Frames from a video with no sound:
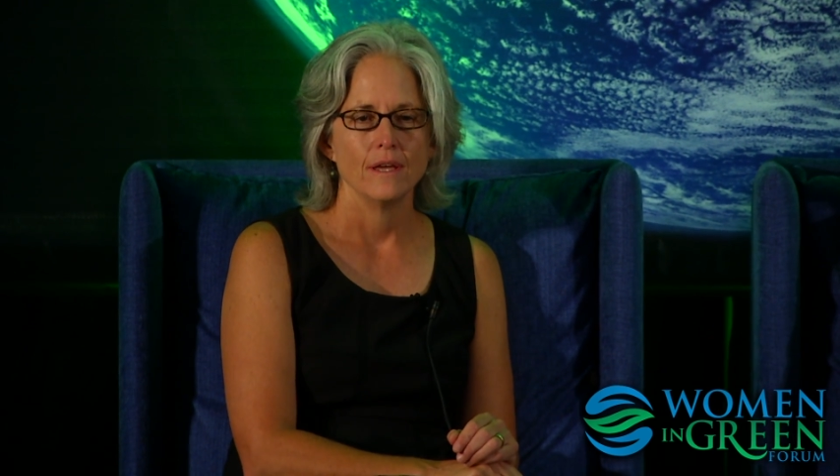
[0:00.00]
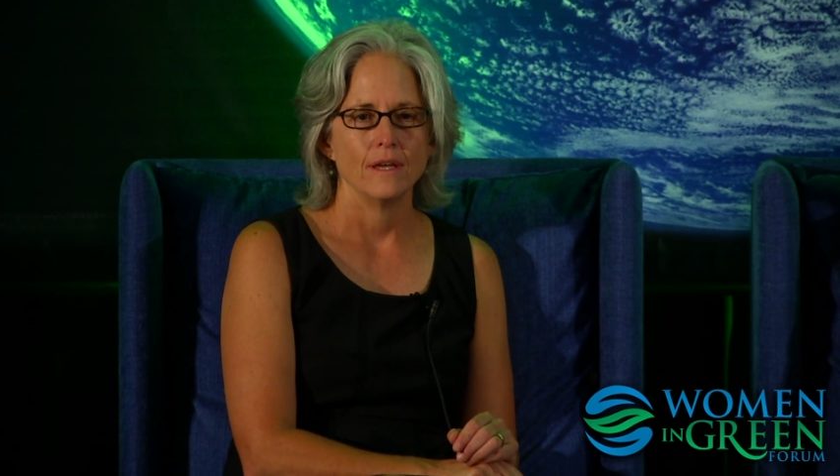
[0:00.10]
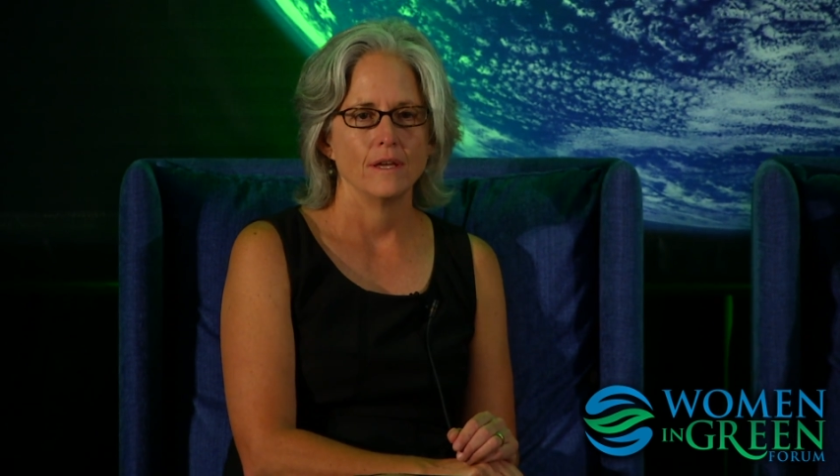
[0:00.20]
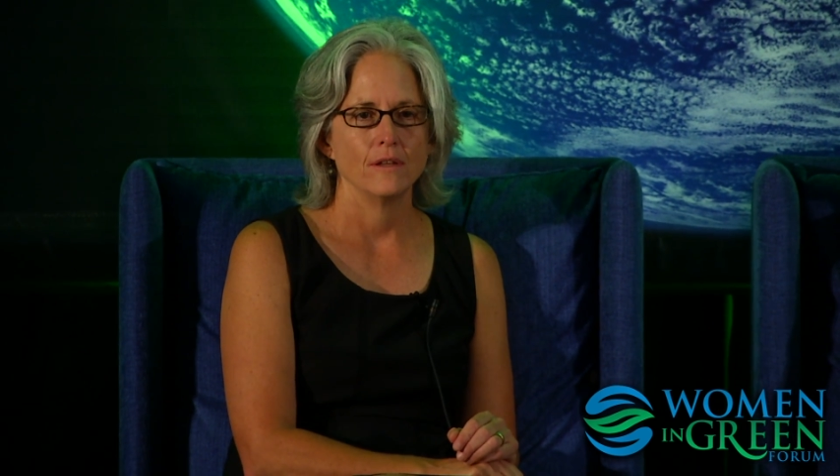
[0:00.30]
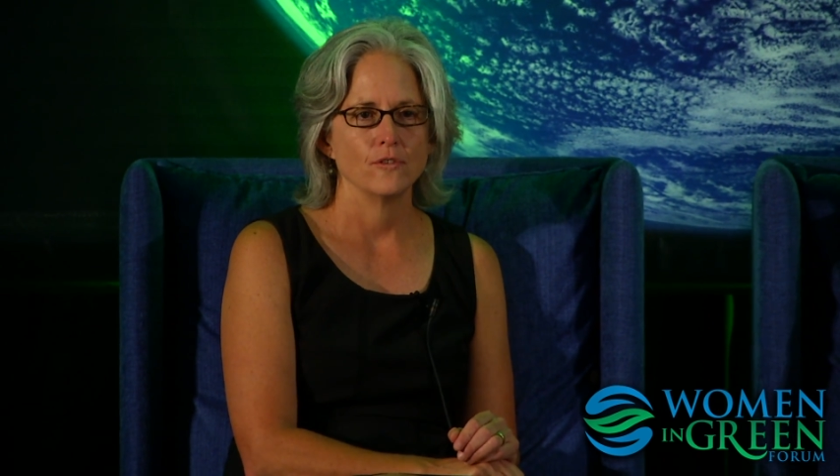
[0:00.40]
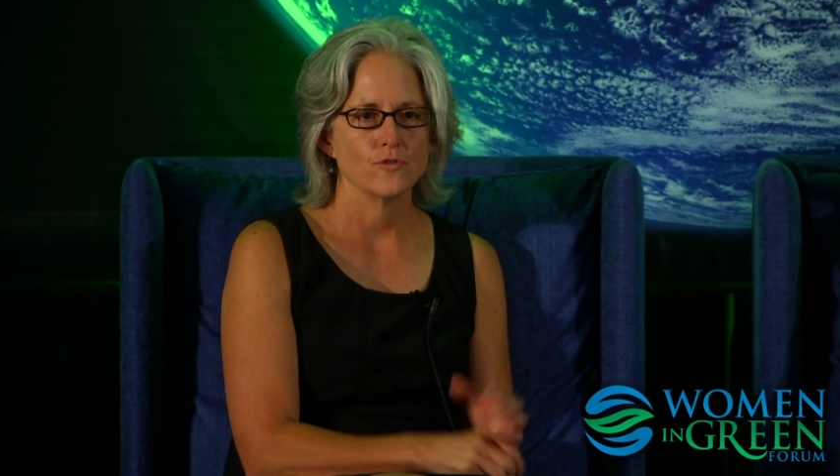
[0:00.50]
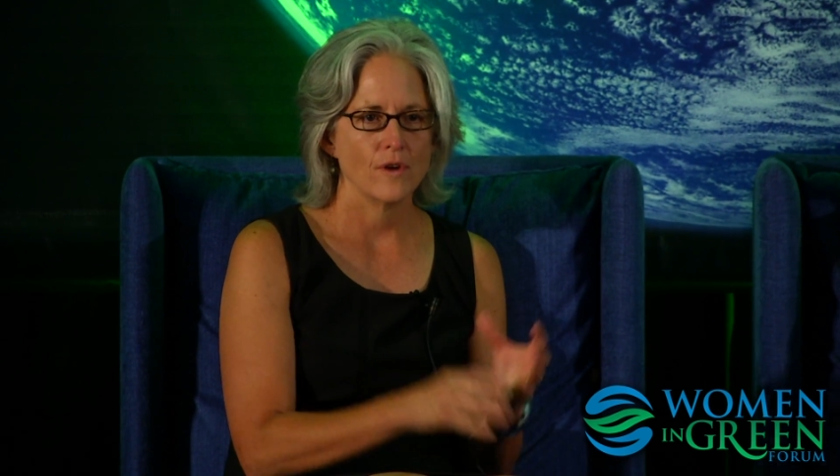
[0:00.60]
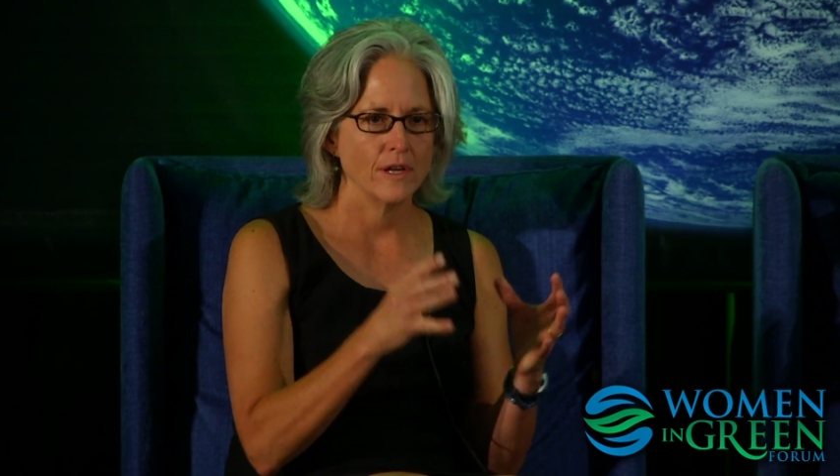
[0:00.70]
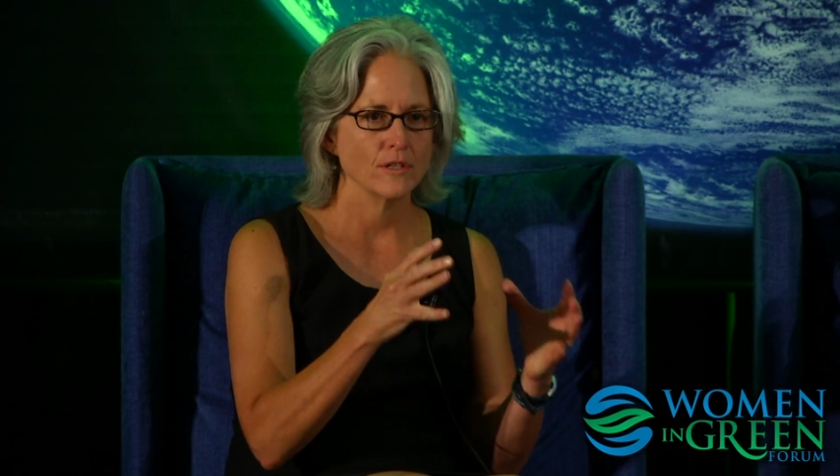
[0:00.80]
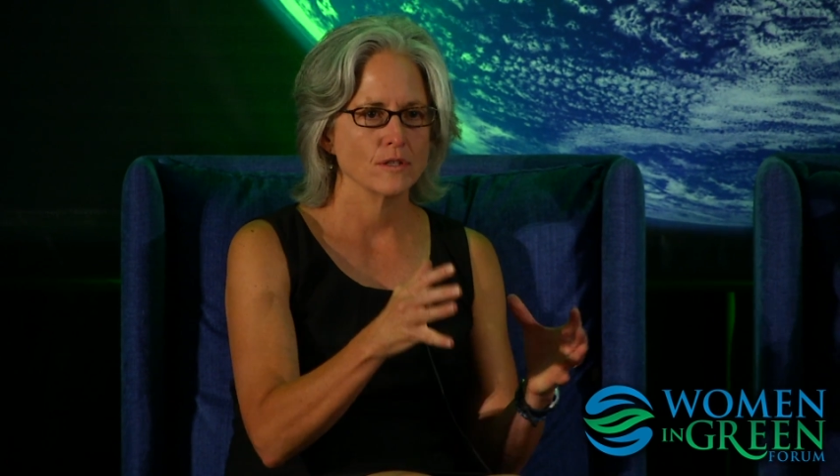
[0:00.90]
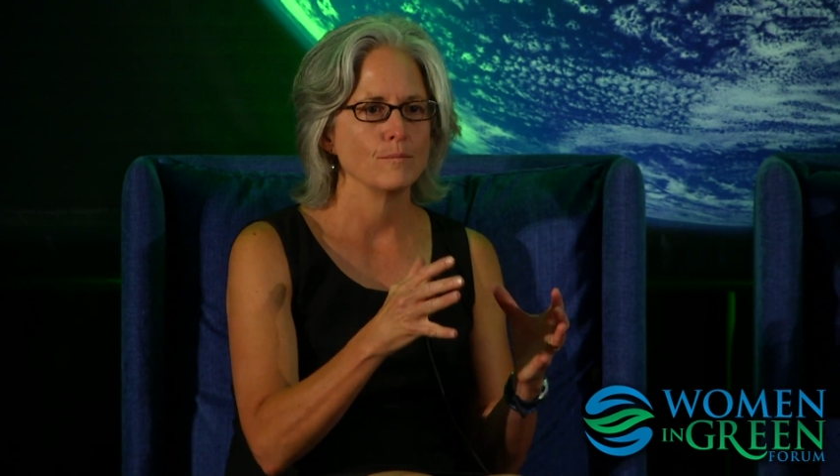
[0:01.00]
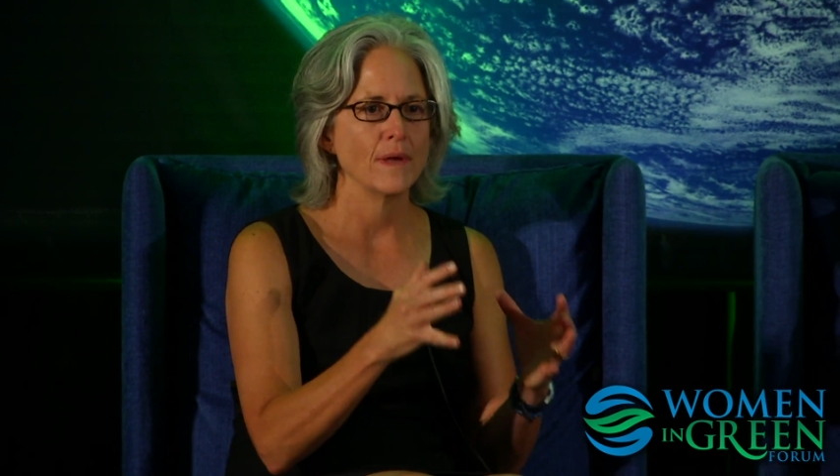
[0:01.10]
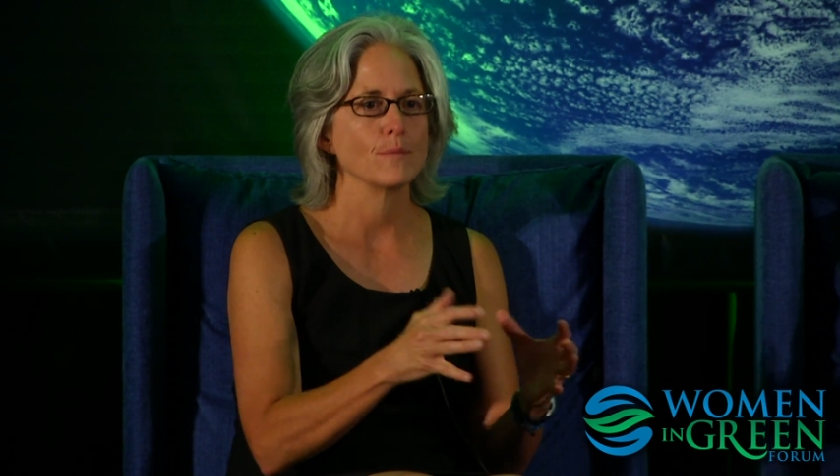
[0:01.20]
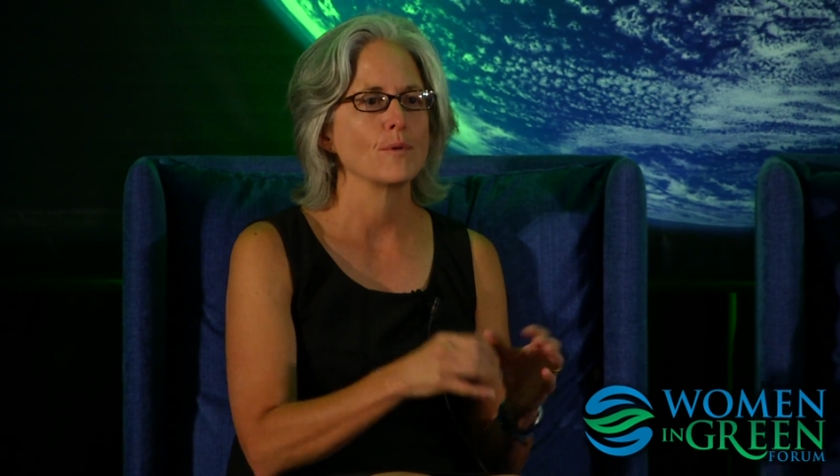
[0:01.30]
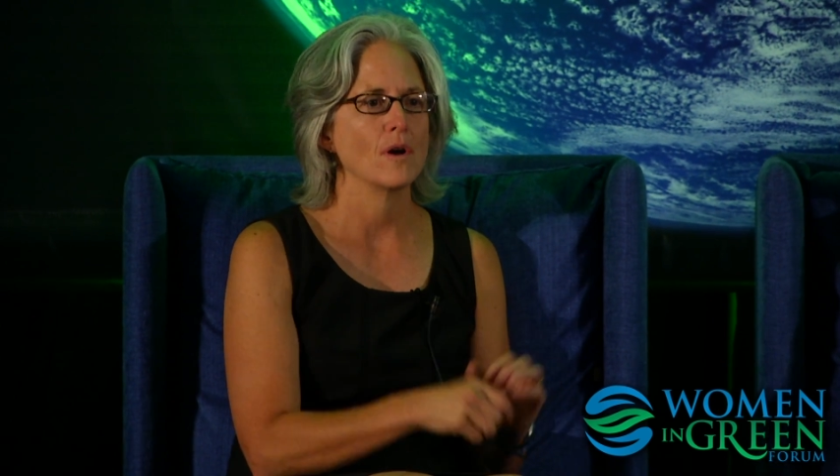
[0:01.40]
in trying to
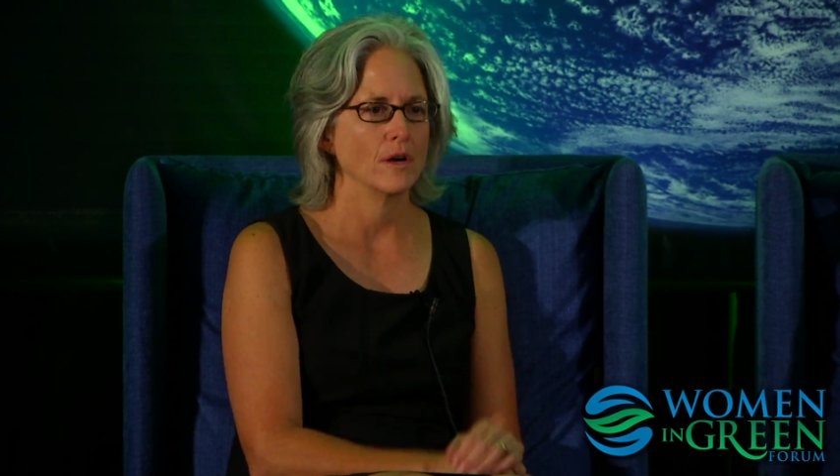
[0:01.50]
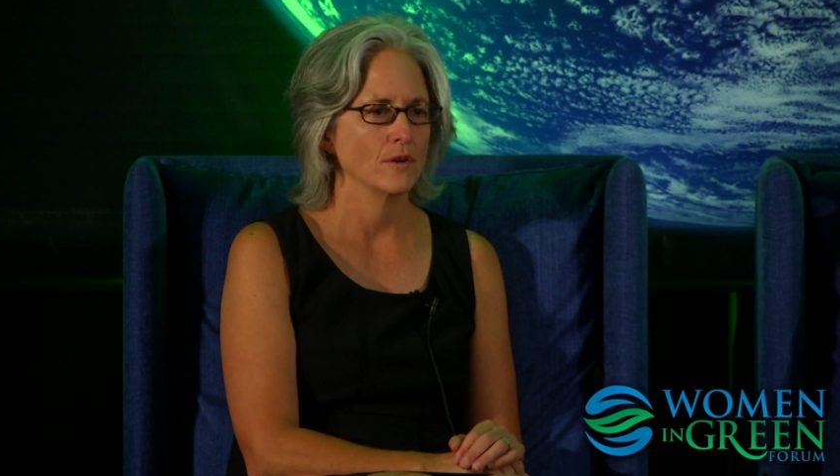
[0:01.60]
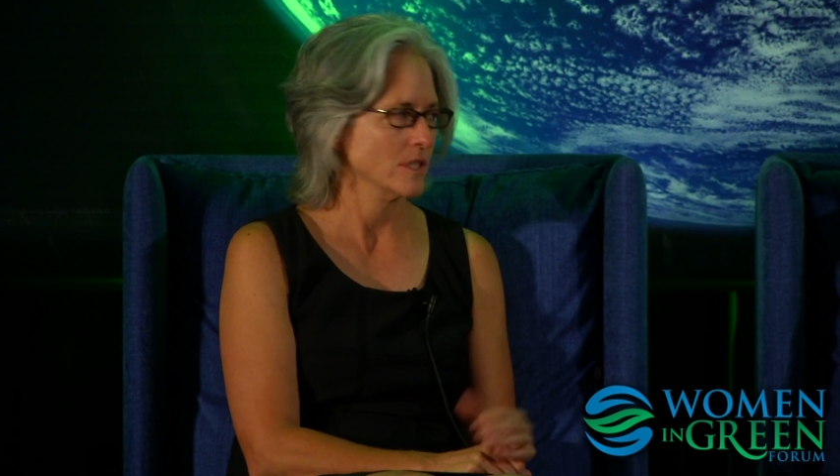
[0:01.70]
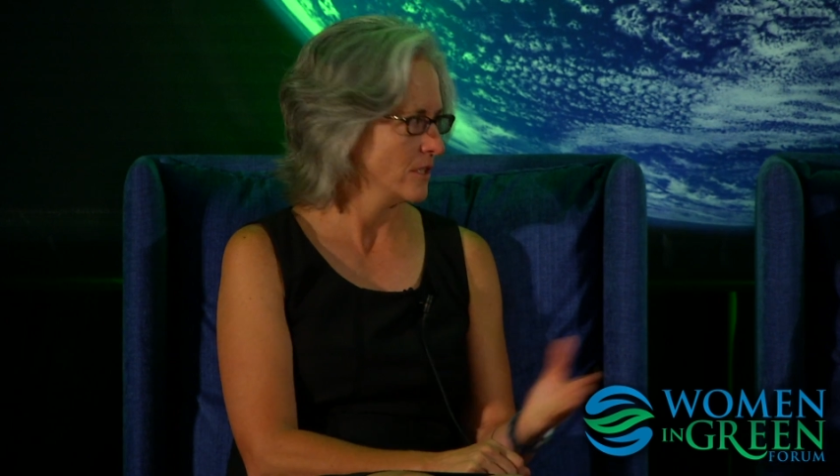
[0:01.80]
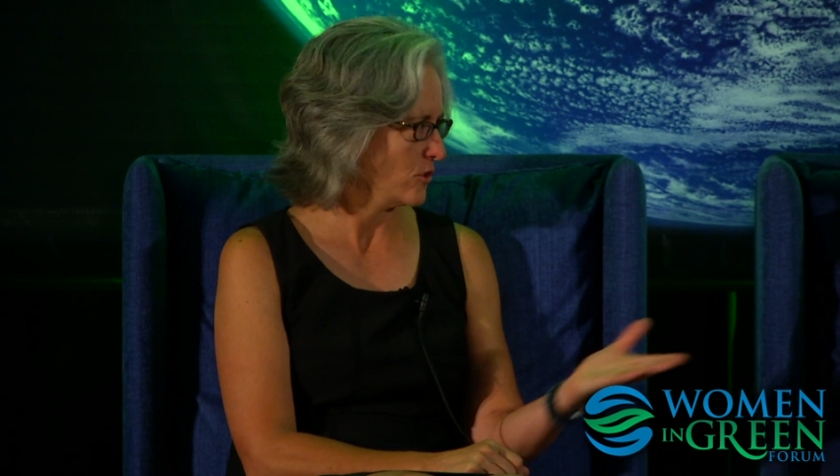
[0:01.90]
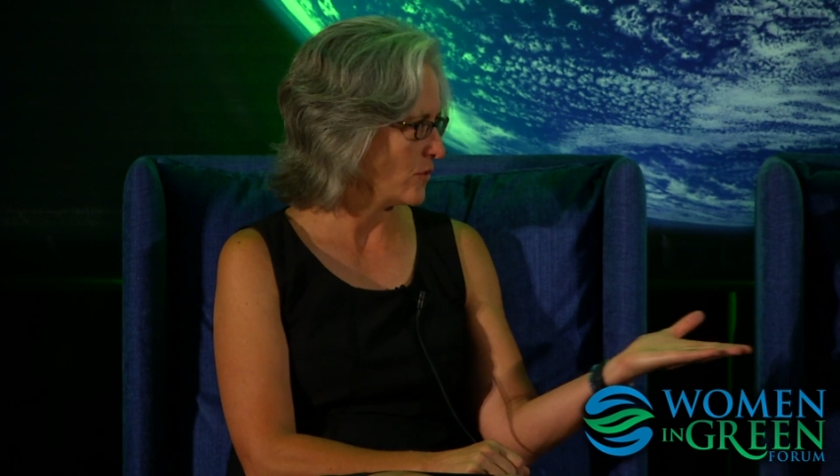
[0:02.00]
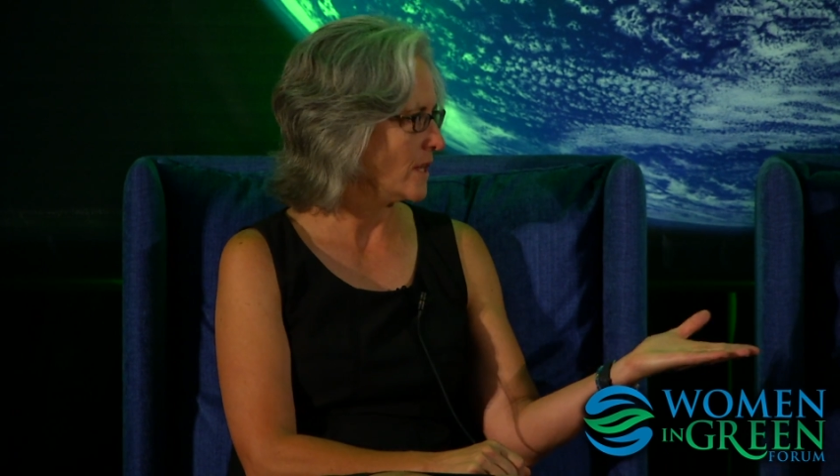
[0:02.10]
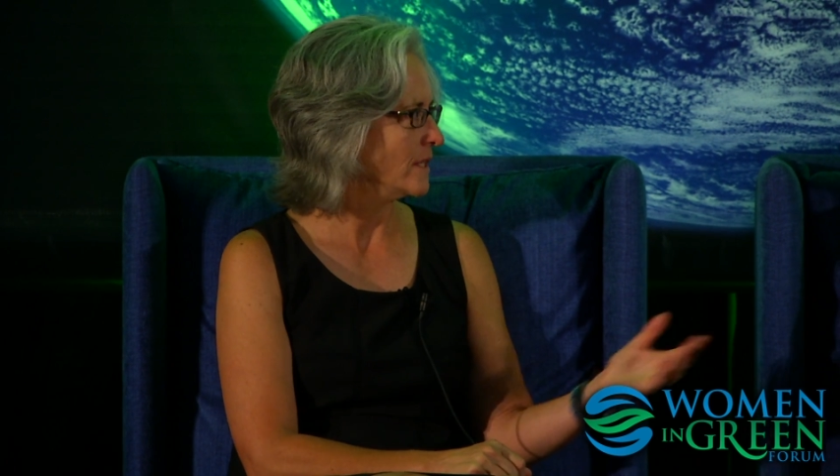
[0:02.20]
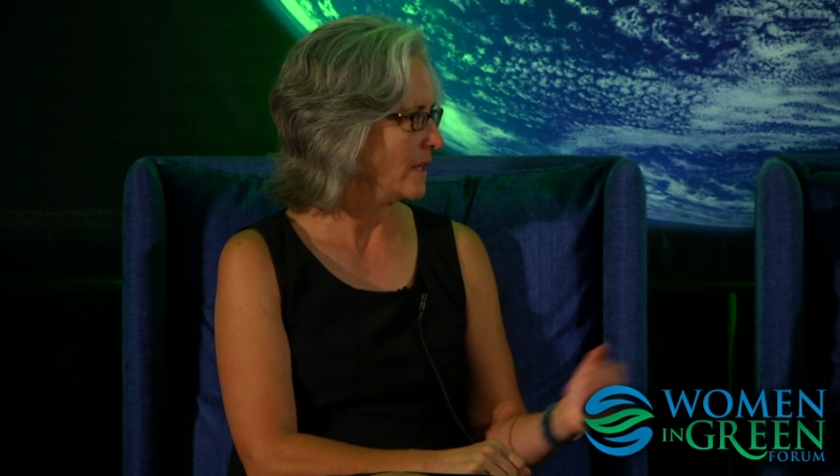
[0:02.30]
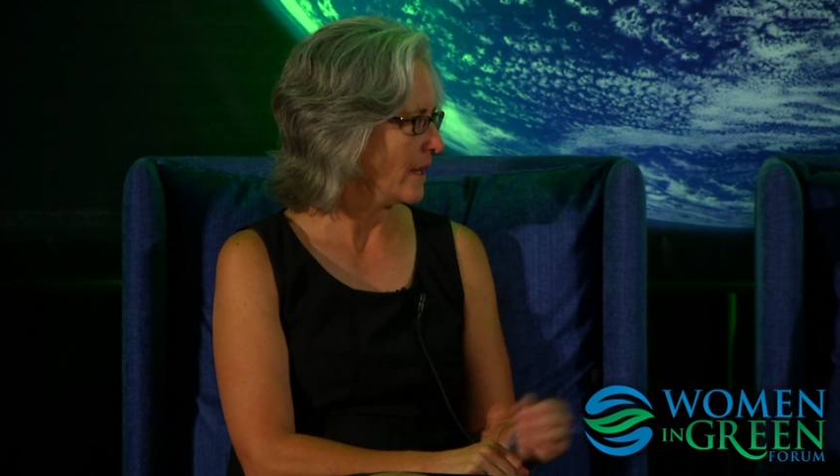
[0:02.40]
make progress in addressing